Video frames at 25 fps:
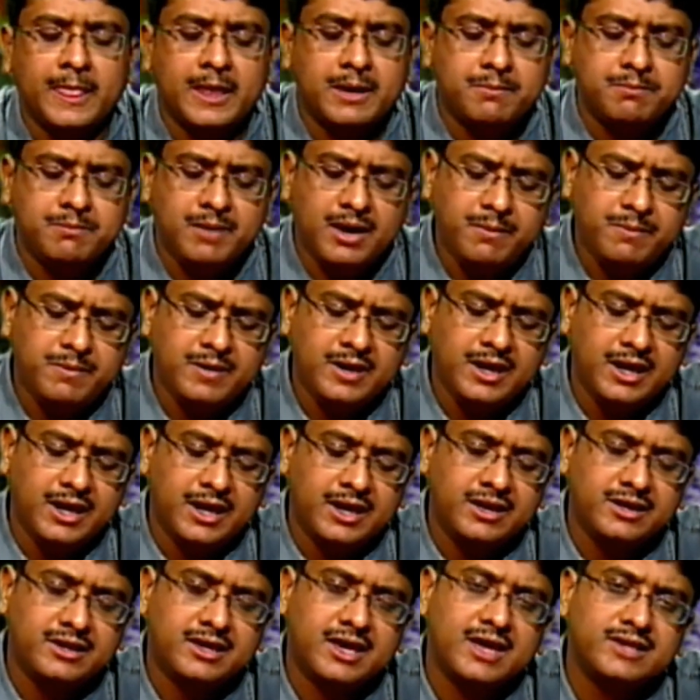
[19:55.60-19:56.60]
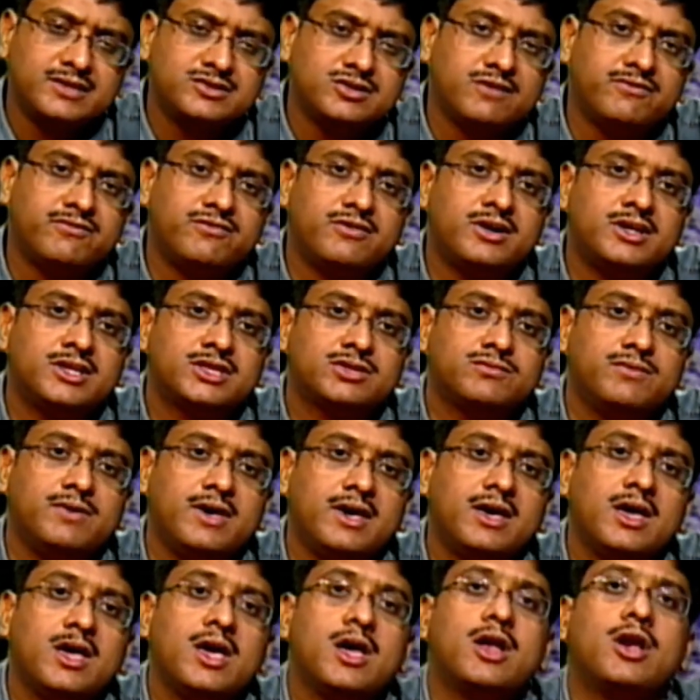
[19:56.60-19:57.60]
maybe in case of
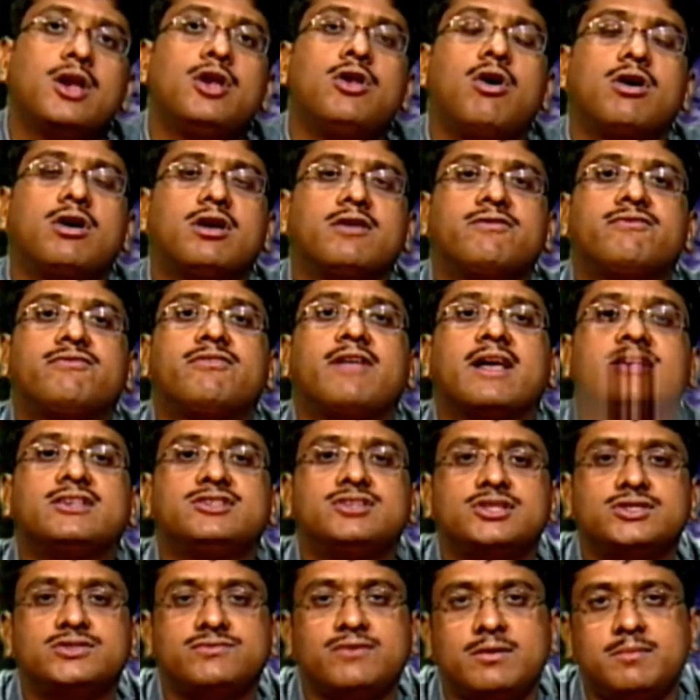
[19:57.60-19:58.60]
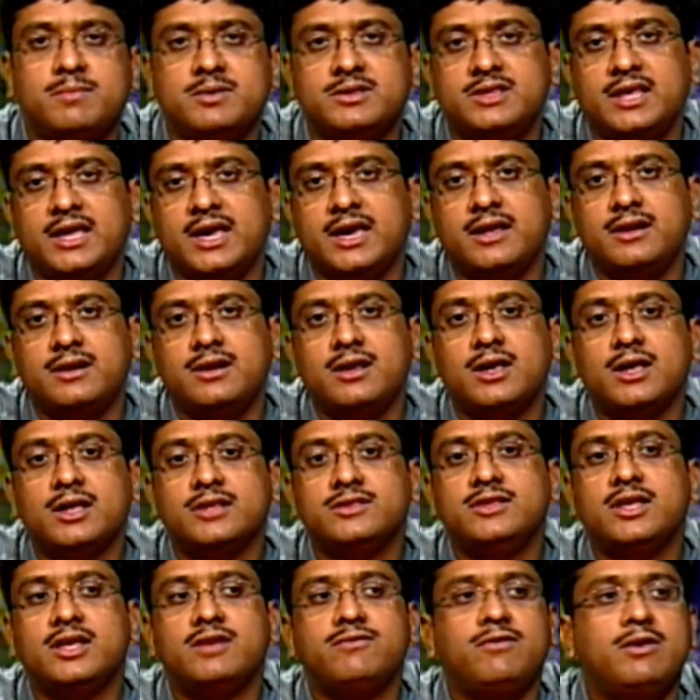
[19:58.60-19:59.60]
earthquake, lot of fractures will be there,
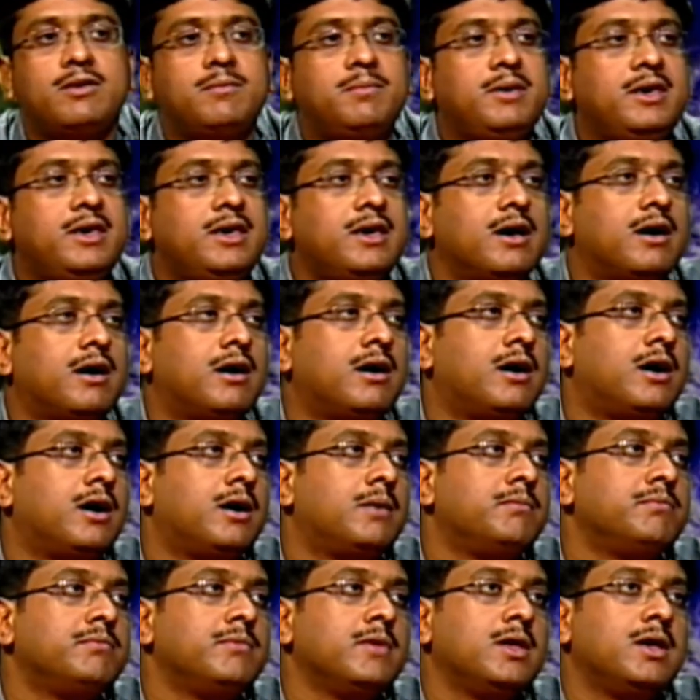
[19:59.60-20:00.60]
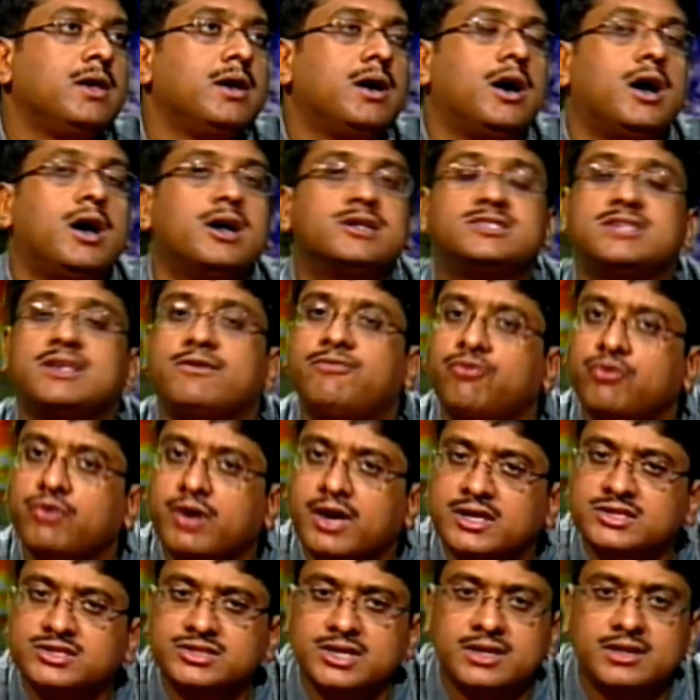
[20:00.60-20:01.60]
there will be
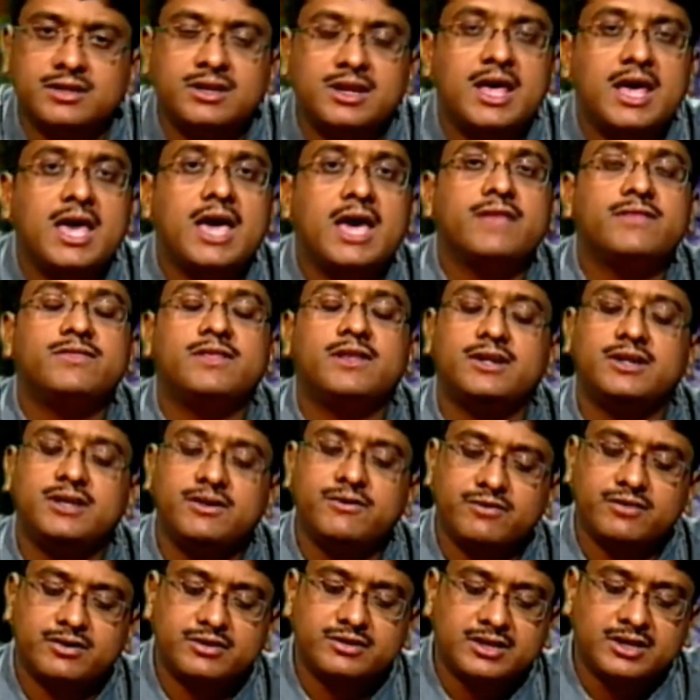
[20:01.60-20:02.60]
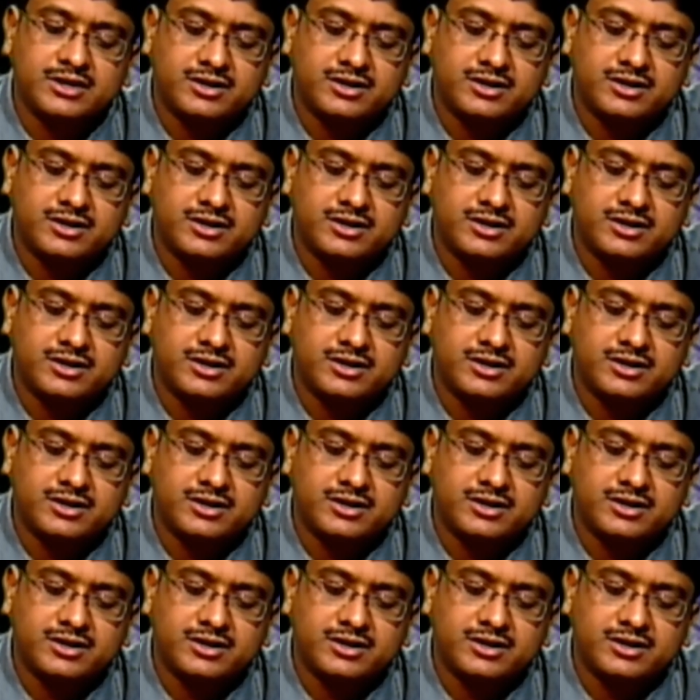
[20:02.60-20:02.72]
suffocation, the